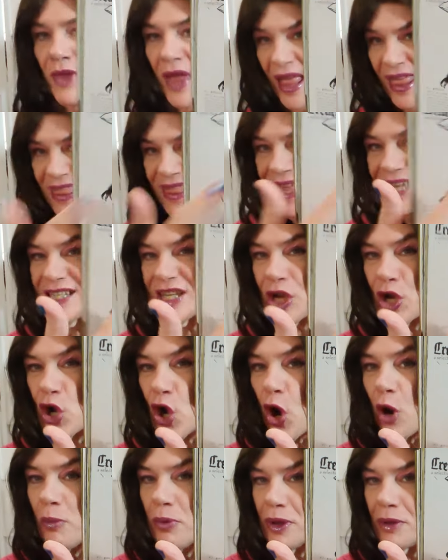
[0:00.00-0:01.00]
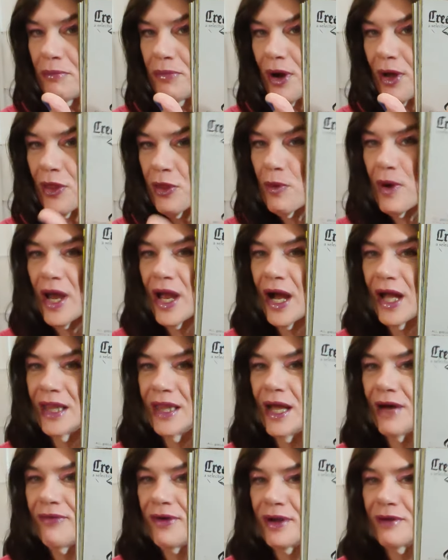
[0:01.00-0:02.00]
job. That's a goblin, by the way.
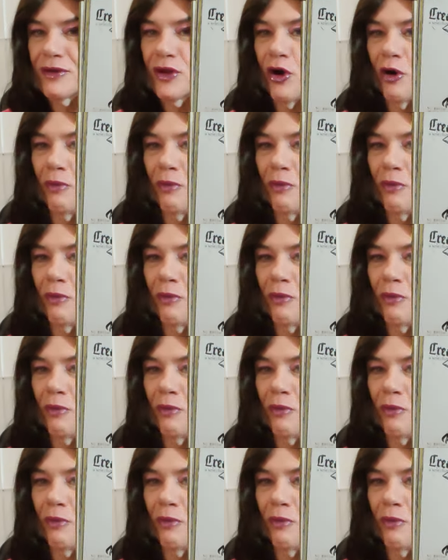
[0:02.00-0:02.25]
I love